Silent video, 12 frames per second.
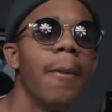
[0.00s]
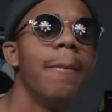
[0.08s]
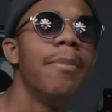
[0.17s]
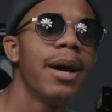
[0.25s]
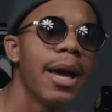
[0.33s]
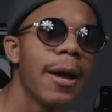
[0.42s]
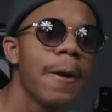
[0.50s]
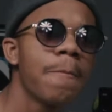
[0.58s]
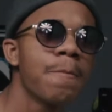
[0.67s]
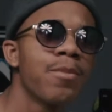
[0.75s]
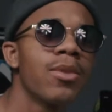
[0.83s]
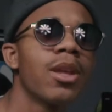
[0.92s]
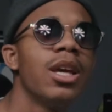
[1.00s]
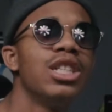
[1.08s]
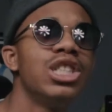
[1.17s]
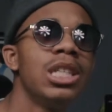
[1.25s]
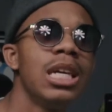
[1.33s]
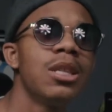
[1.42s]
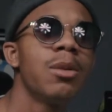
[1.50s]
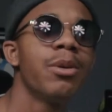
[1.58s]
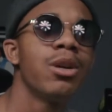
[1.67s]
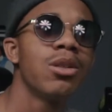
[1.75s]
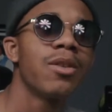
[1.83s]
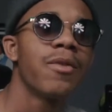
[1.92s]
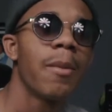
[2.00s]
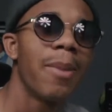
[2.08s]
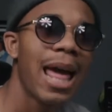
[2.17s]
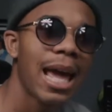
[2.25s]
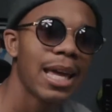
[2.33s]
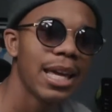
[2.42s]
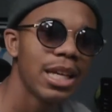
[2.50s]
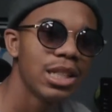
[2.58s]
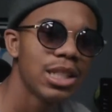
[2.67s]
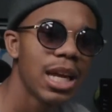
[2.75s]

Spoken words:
But she is the producer for Blackish,